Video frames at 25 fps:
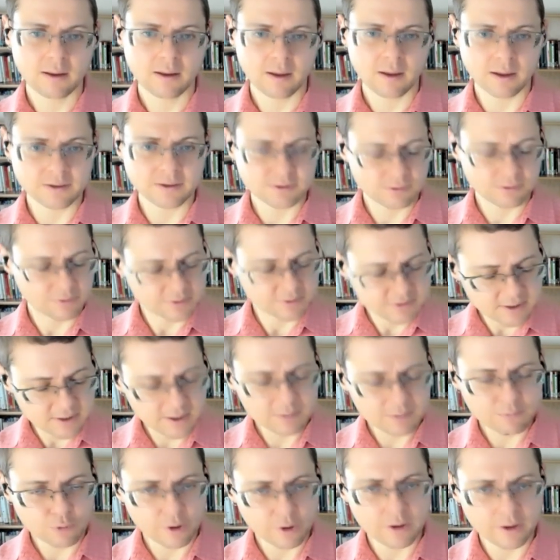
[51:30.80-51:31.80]
And so, in the
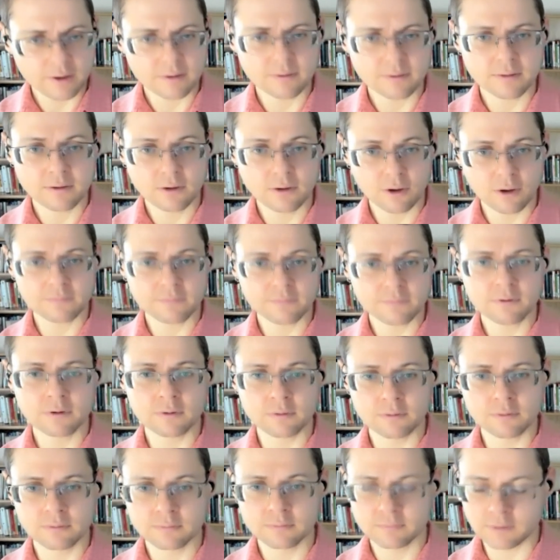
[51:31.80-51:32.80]
same way, you have
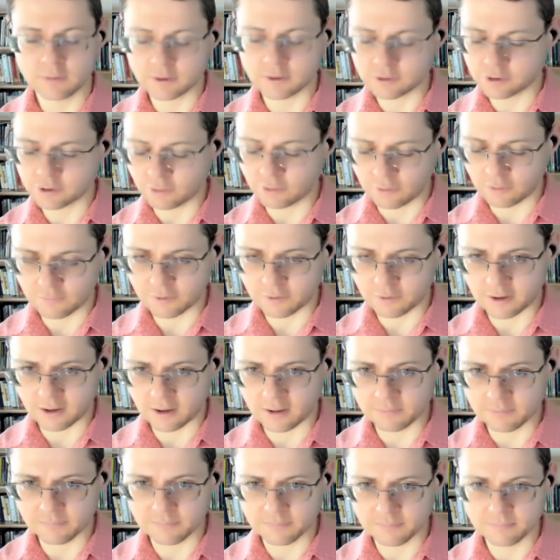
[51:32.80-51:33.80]
to that you
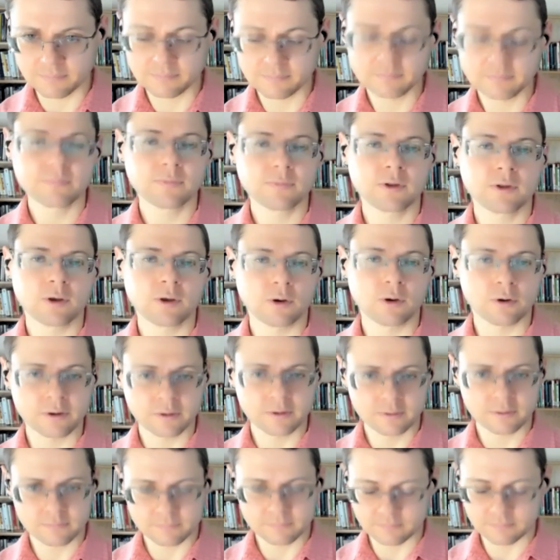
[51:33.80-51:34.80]
overcome
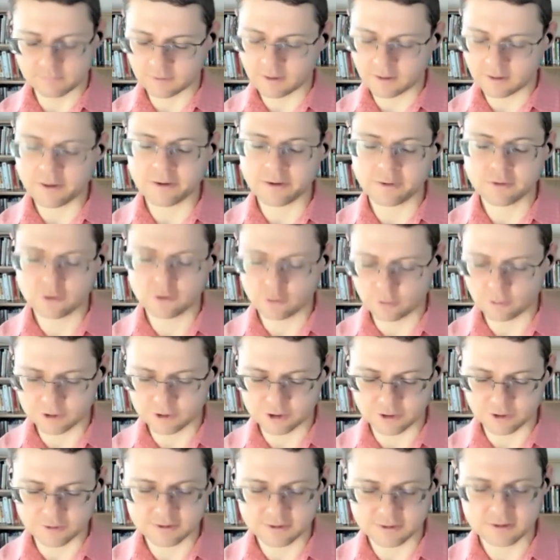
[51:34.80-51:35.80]
your gut
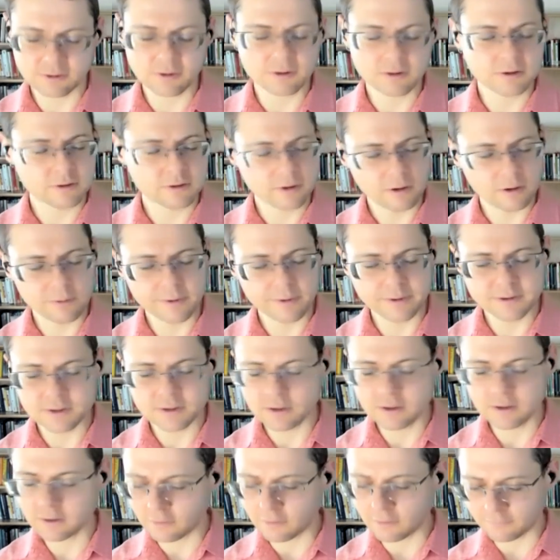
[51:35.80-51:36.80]
intuitions to eat the
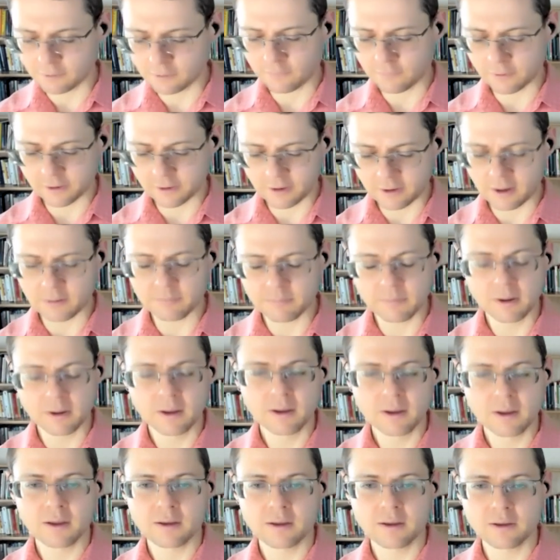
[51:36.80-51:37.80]
donuts, you have to overcome
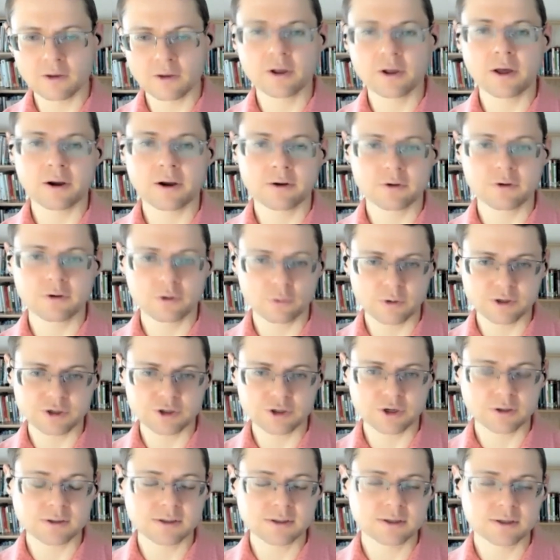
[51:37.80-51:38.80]
your gut
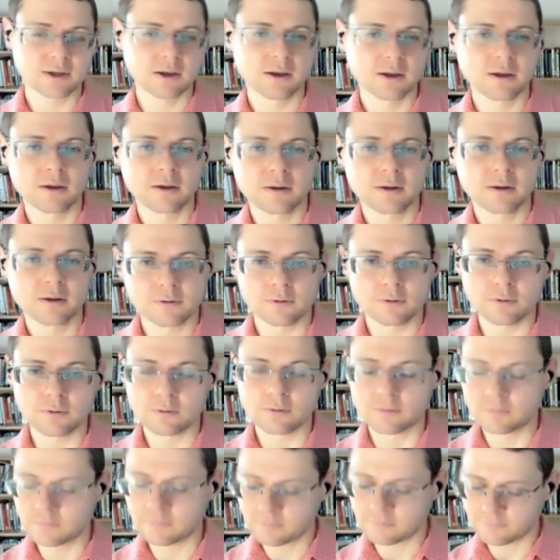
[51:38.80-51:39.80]
intuitions
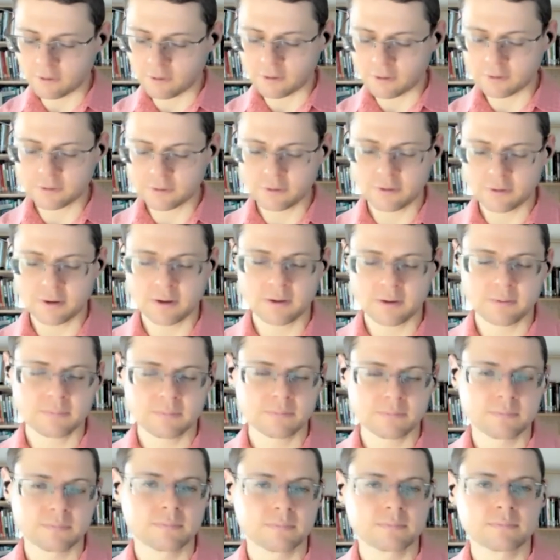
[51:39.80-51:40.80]
to fall into
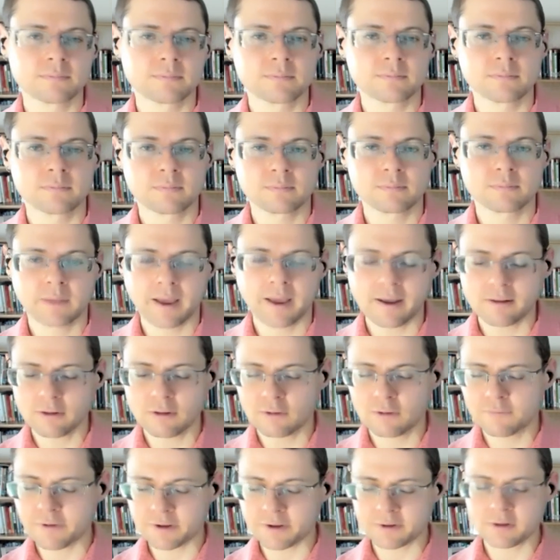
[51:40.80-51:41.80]
the
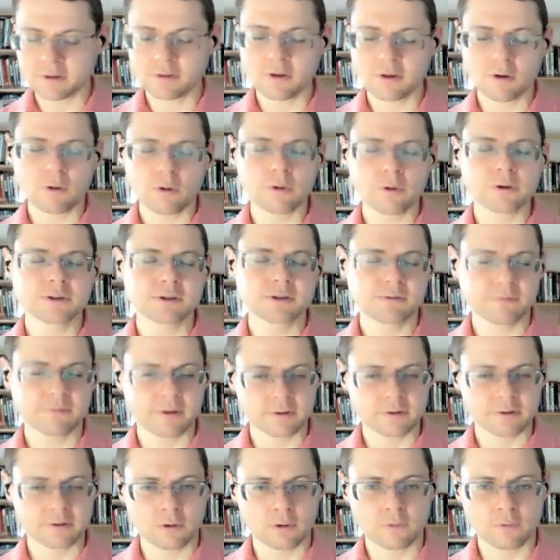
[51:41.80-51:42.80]
halo effect and the horns
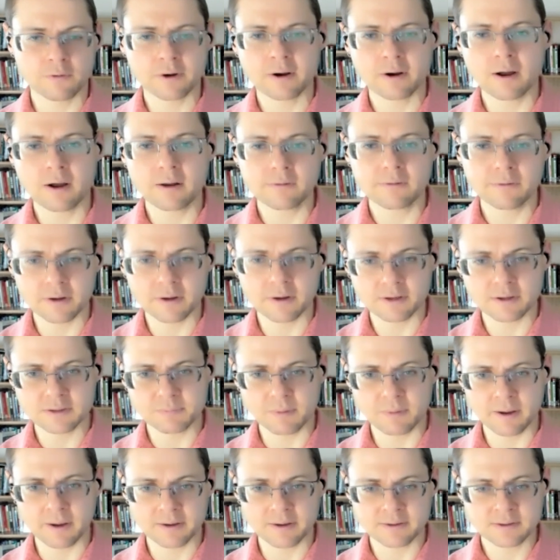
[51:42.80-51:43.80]
effect, the overconfidence
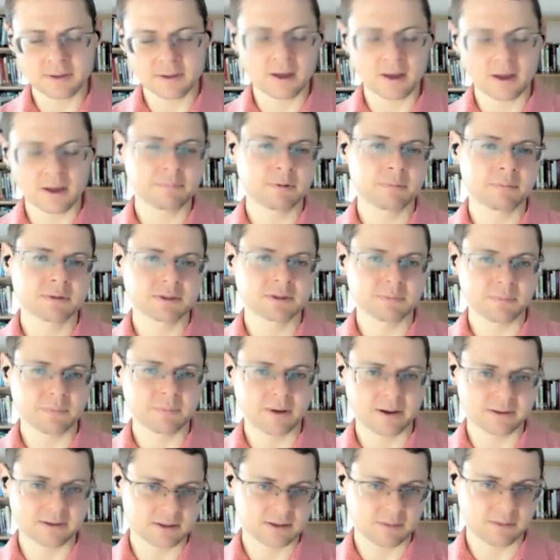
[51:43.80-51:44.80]
bias, the optimism
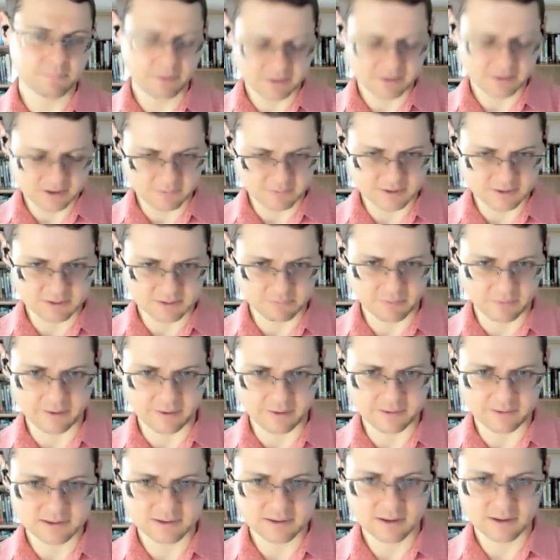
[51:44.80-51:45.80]
bias, and the pessimism
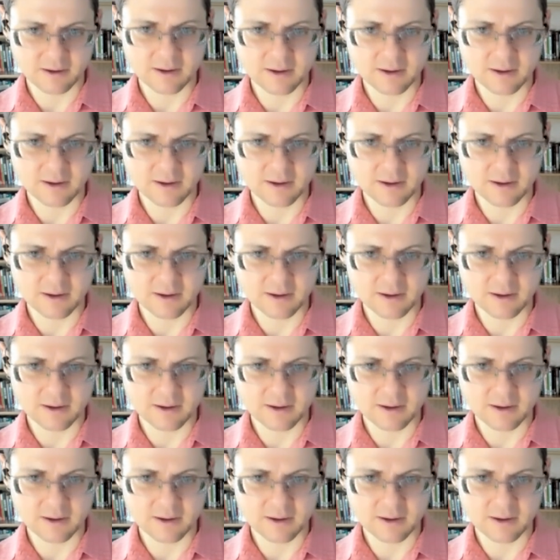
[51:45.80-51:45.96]
bias.